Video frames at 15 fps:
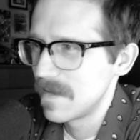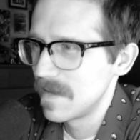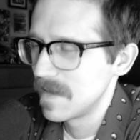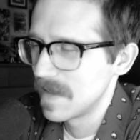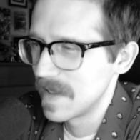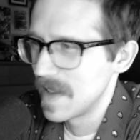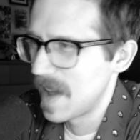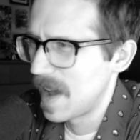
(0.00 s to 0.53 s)

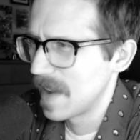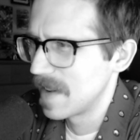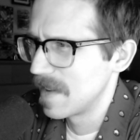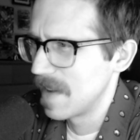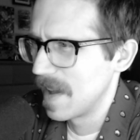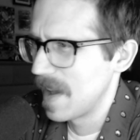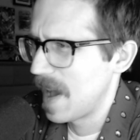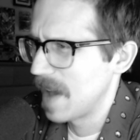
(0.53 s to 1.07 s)
not.
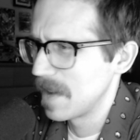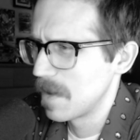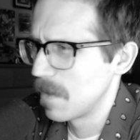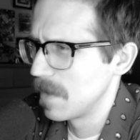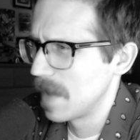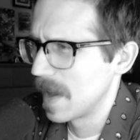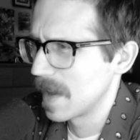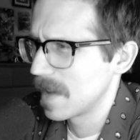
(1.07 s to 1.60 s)
I
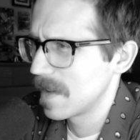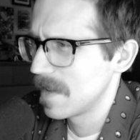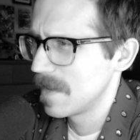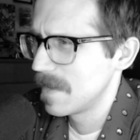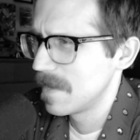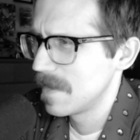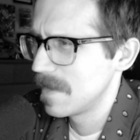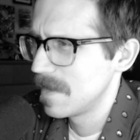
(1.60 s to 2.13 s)
don't like
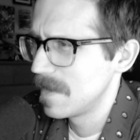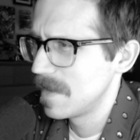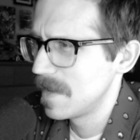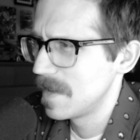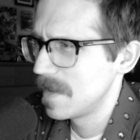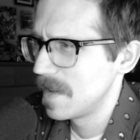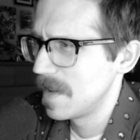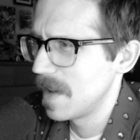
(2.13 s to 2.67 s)

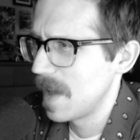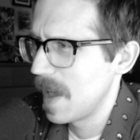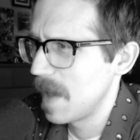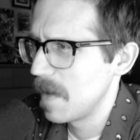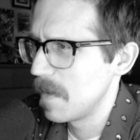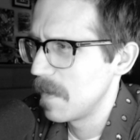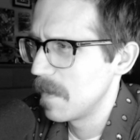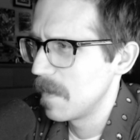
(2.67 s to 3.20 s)

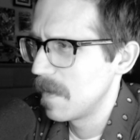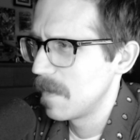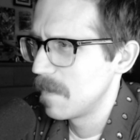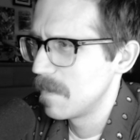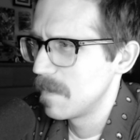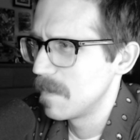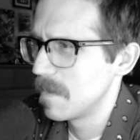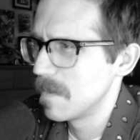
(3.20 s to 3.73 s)
a.
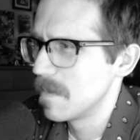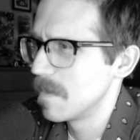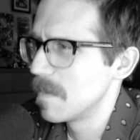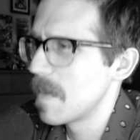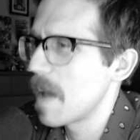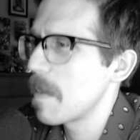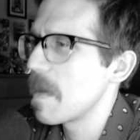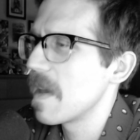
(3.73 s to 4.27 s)

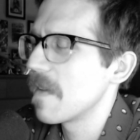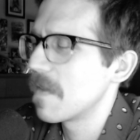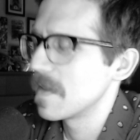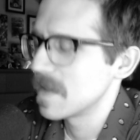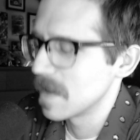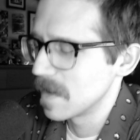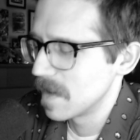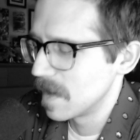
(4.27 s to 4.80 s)
Maybe if
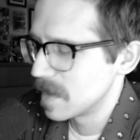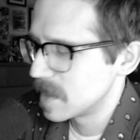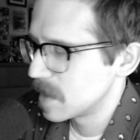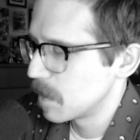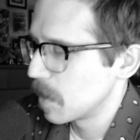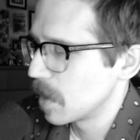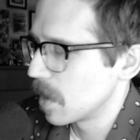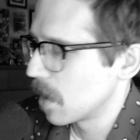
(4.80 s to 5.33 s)
it's a
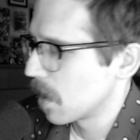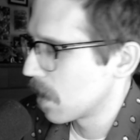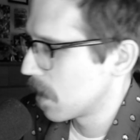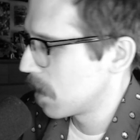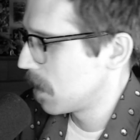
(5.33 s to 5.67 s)
similar